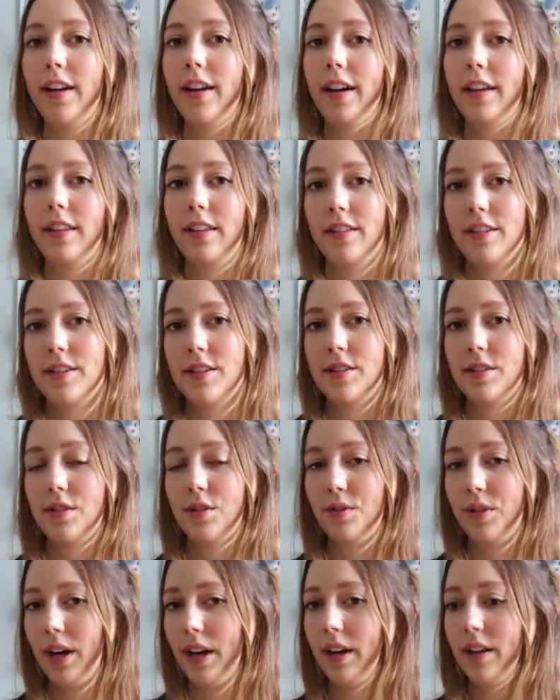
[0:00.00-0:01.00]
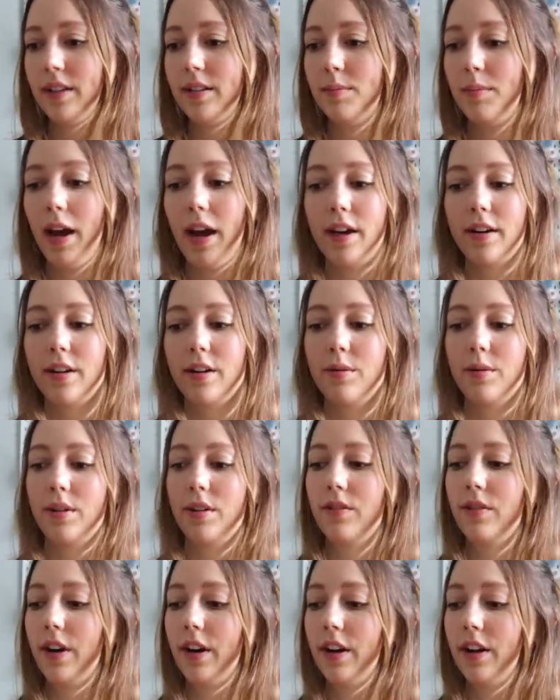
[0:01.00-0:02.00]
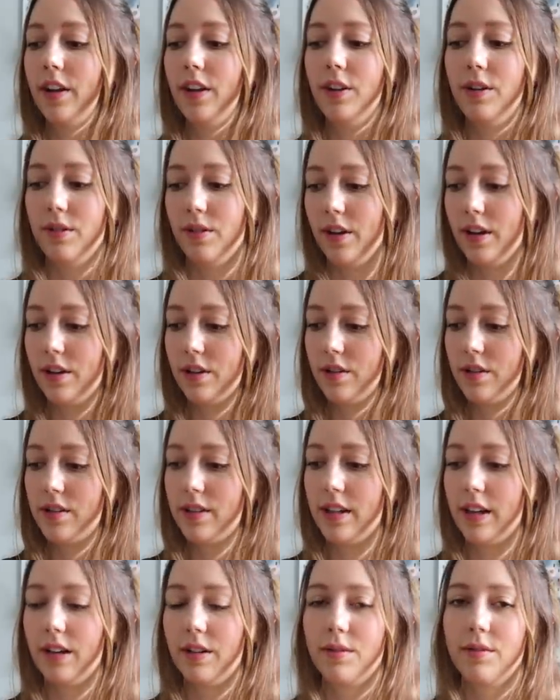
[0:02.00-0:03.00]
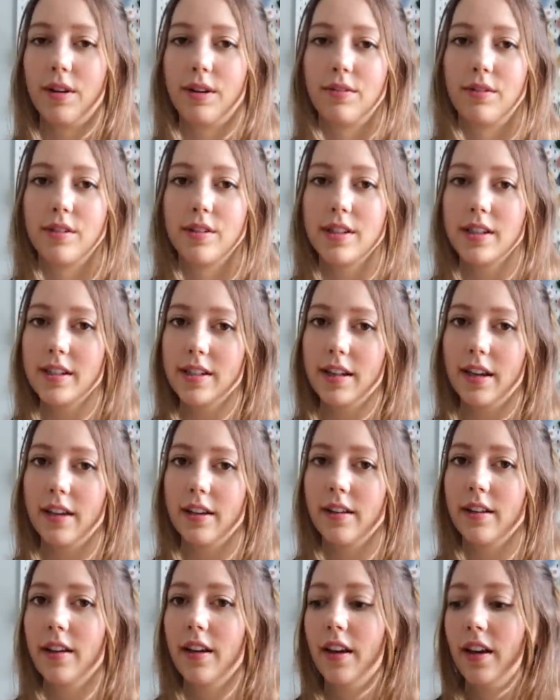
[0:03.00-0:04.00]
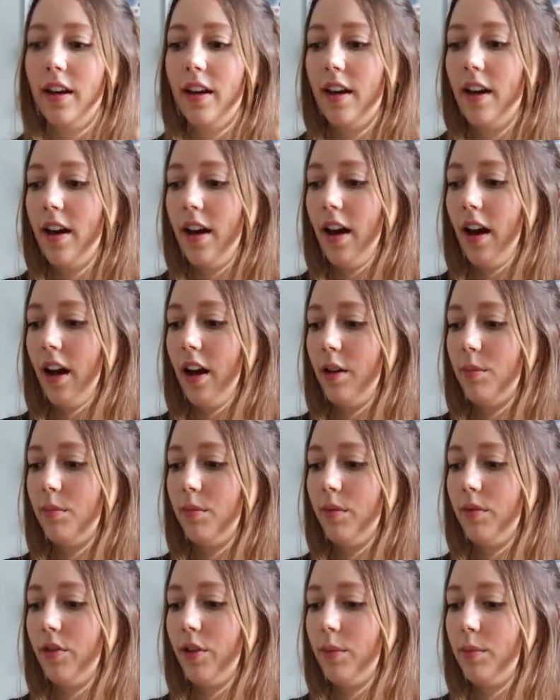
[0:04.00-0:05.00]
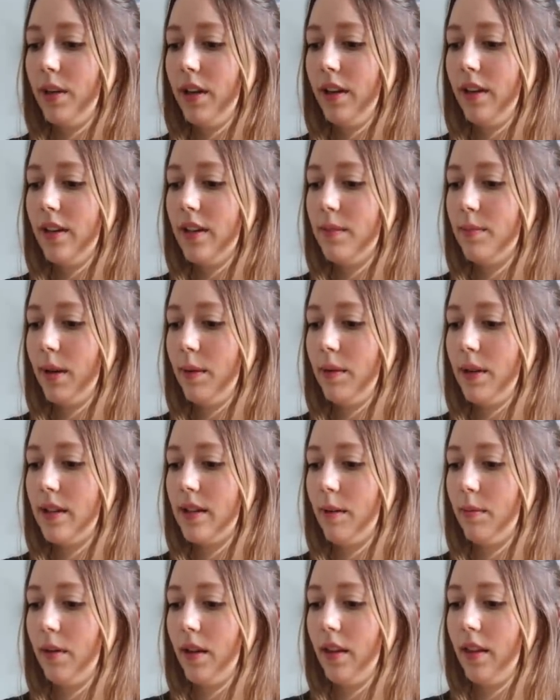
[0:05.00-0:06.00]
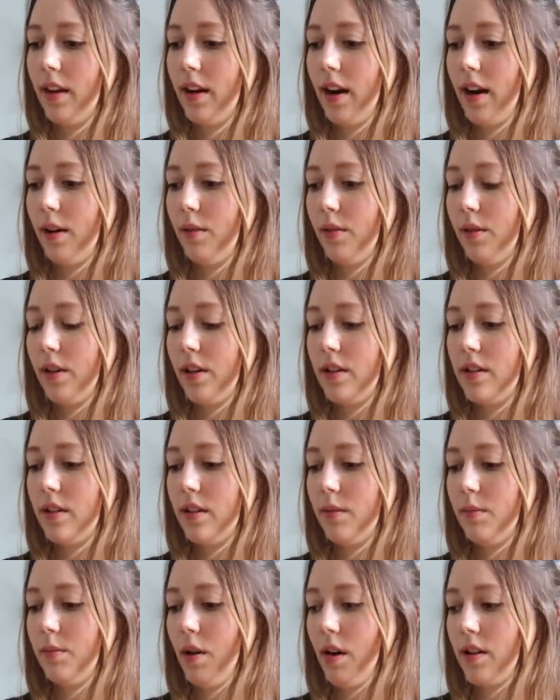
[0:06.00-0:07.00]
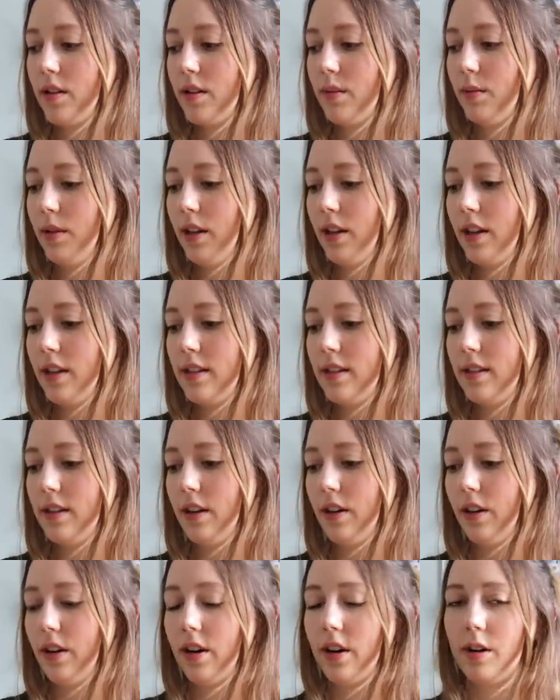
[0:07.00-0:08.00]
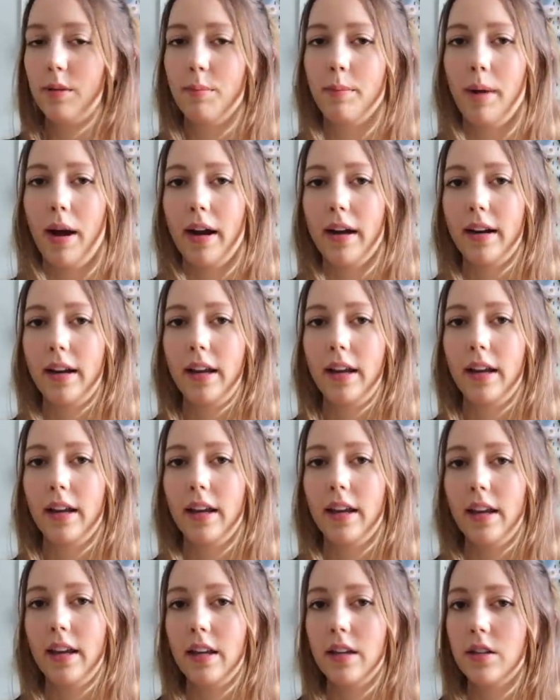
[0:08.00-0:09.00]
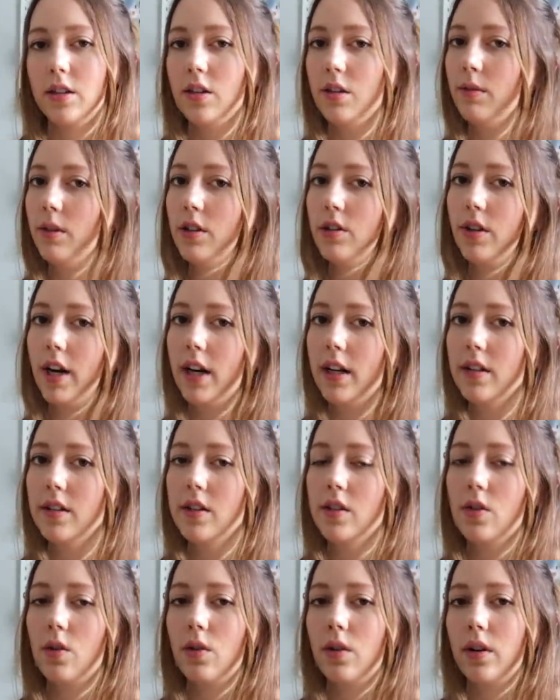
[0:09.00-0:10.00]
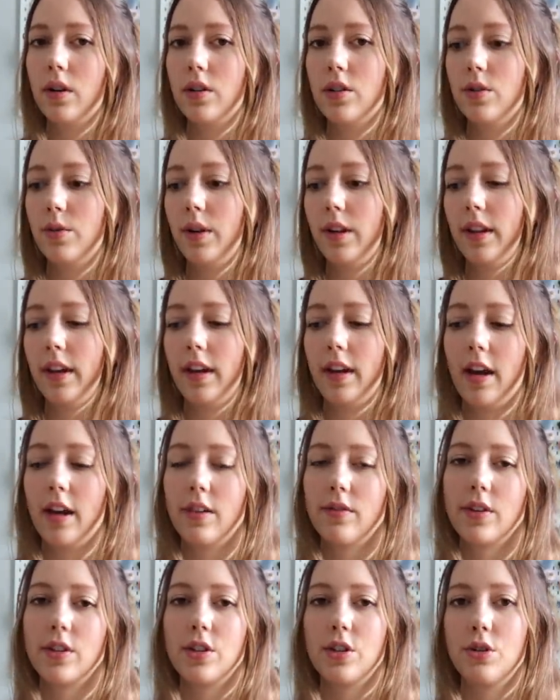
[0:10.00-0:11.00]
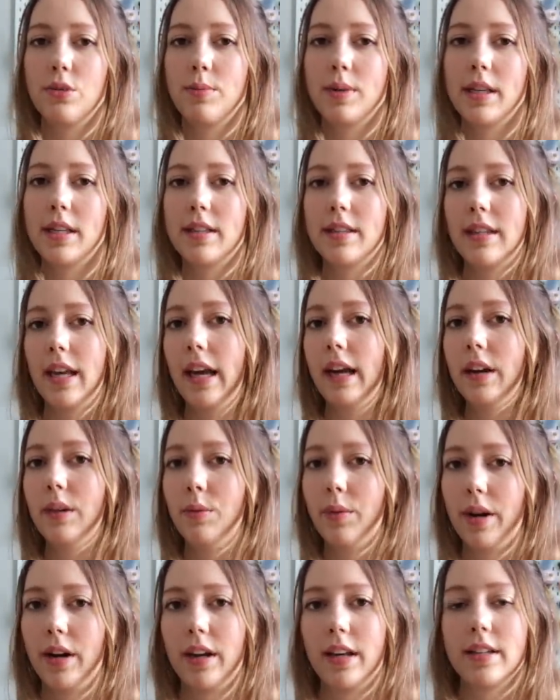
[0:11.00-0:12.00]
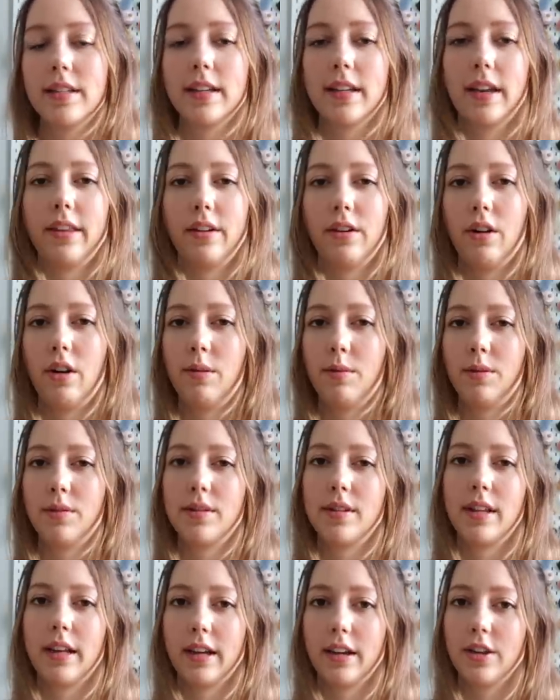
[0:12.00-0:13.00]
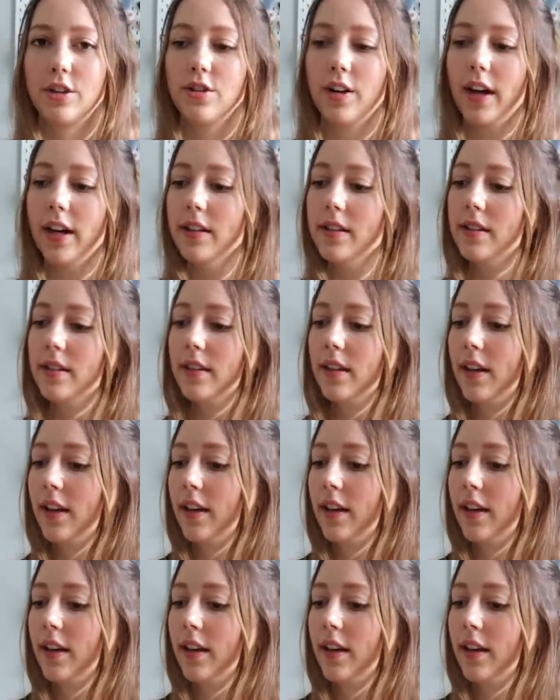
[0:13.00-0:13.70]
I think this is a great pattern with a very cute, interesting ruffle detail. Um, for me, this might be something that I would possibly consider combining into a dress or doing like kind of a two-piece set and wearing it together almost like a dress.